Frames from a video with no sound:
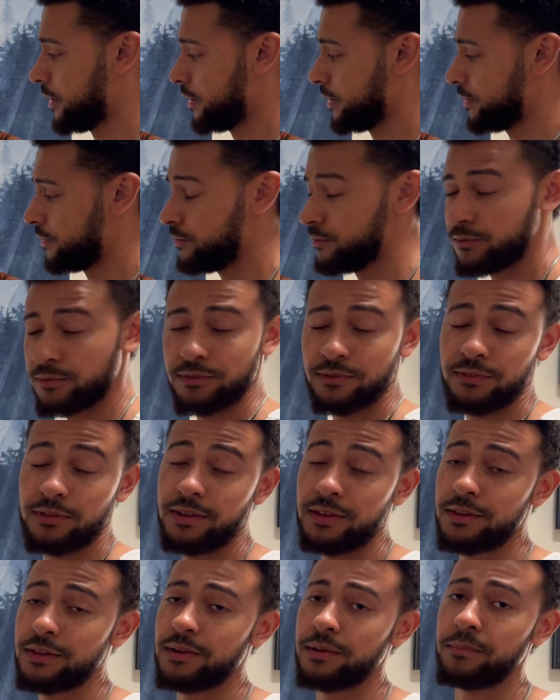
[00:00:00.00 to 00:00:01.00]
You've
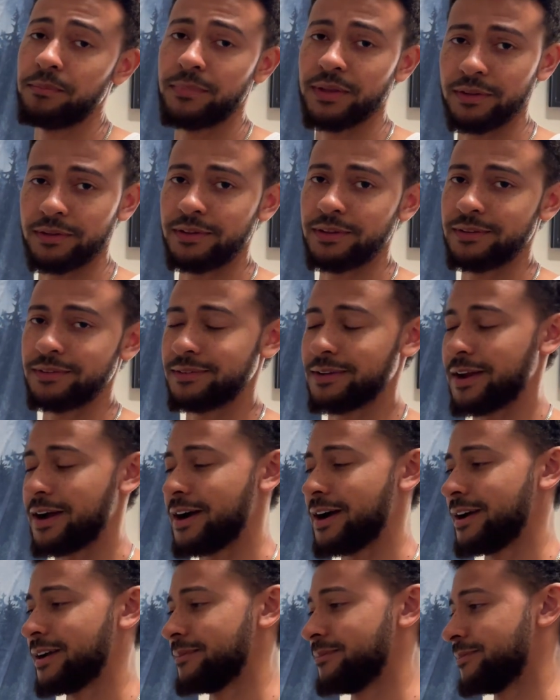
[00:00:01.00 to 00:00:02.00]
seen it a million
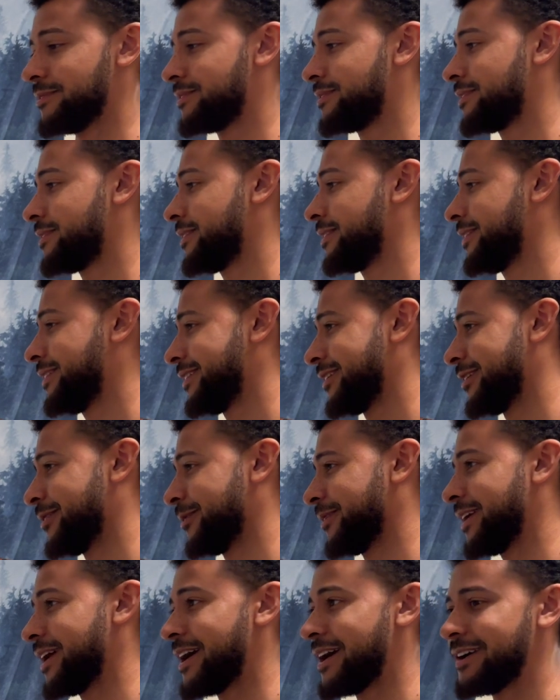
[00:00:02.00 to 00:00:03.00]
times.
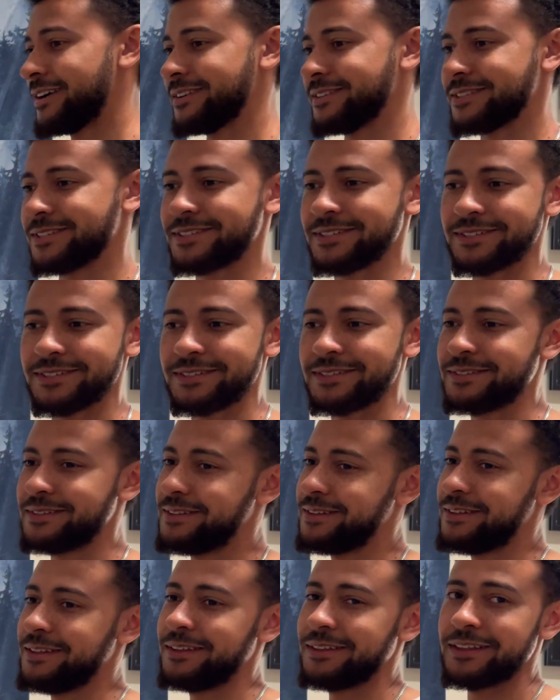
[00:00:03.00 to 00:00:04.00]
Guys,
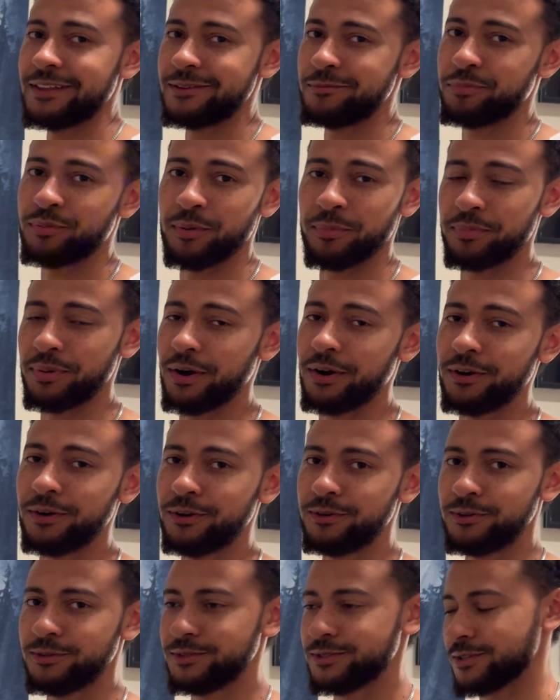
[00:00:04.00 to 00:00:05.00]
they
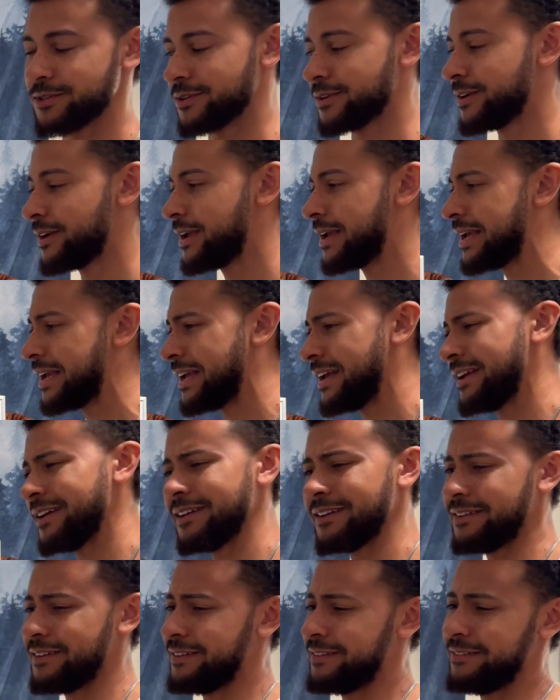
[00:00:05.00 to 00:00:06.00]
propose or
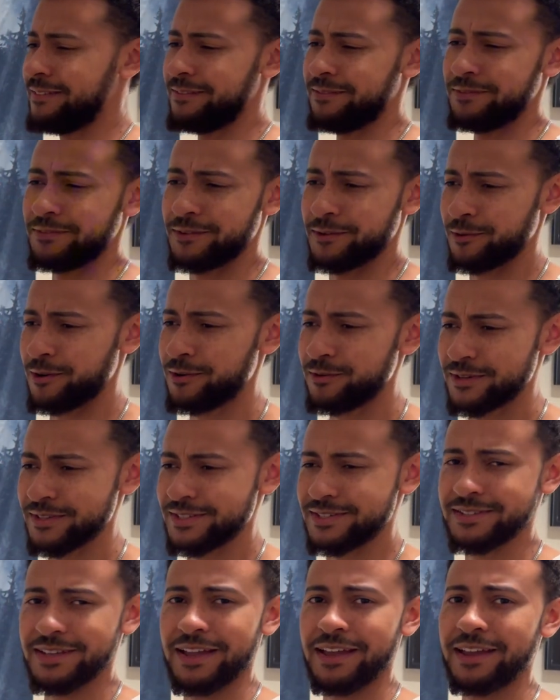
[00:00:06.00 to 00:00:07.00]
They're always
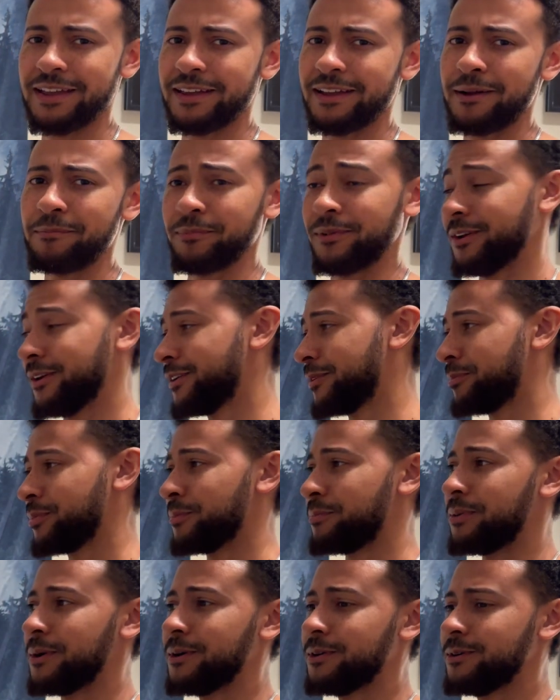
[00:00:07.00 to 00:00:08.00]
saying, I'm gonna
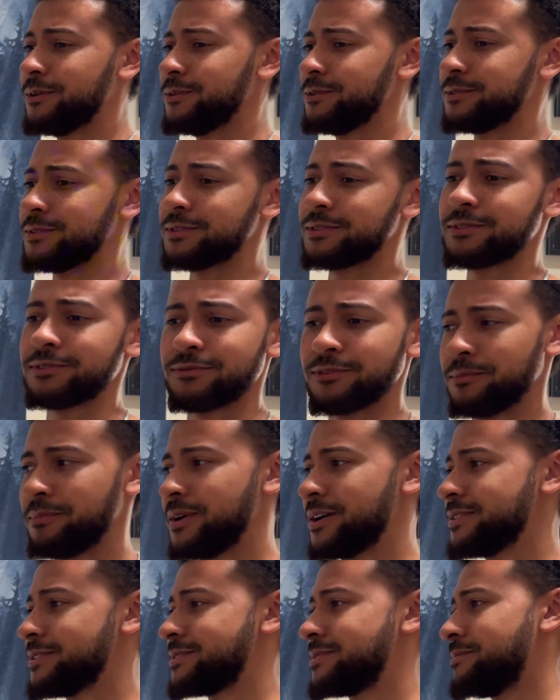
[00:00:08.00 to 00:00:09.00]
propose for
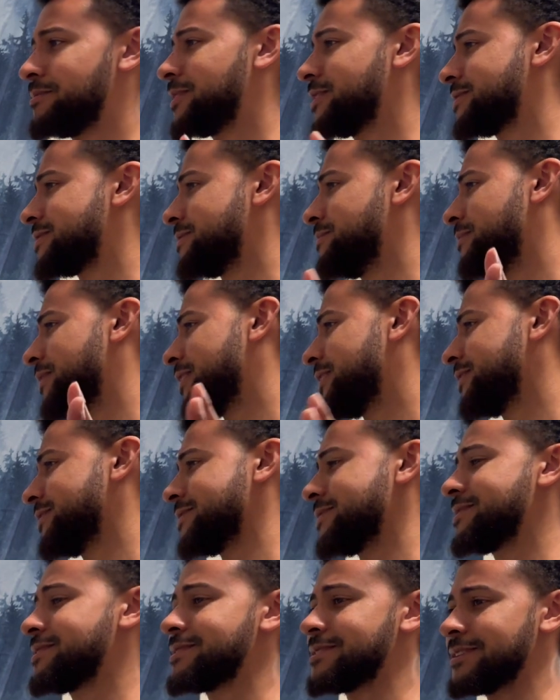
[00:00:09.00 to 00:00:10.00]
months and months and
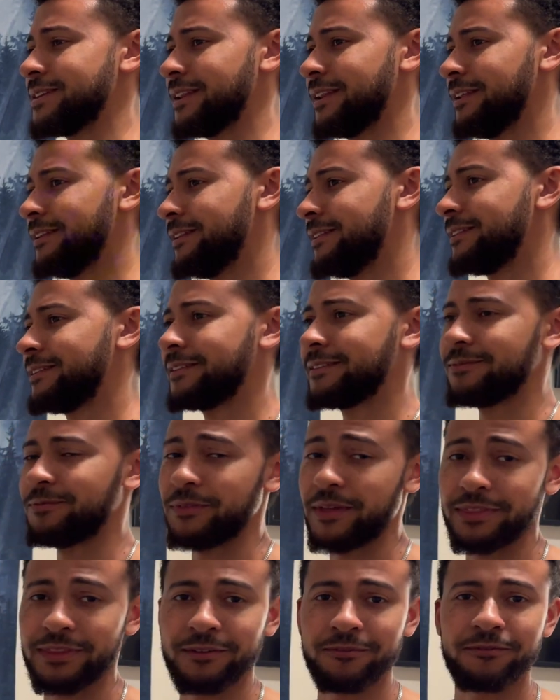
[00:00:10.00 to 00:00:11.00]
months, and
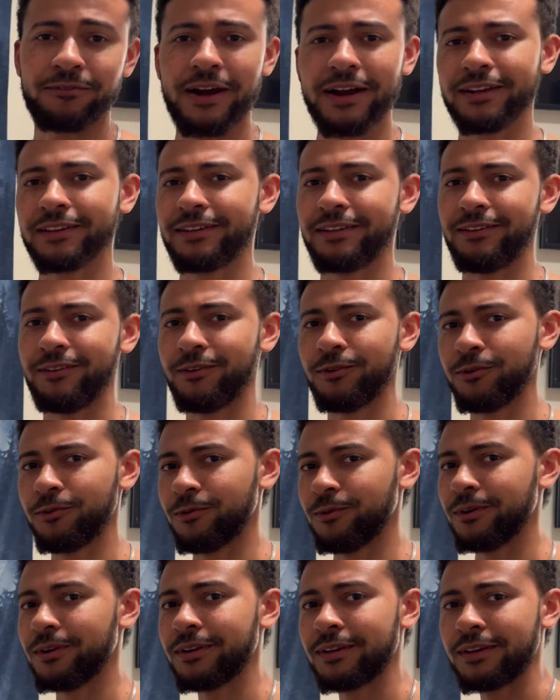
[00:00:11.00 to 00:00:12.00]
then they finally do.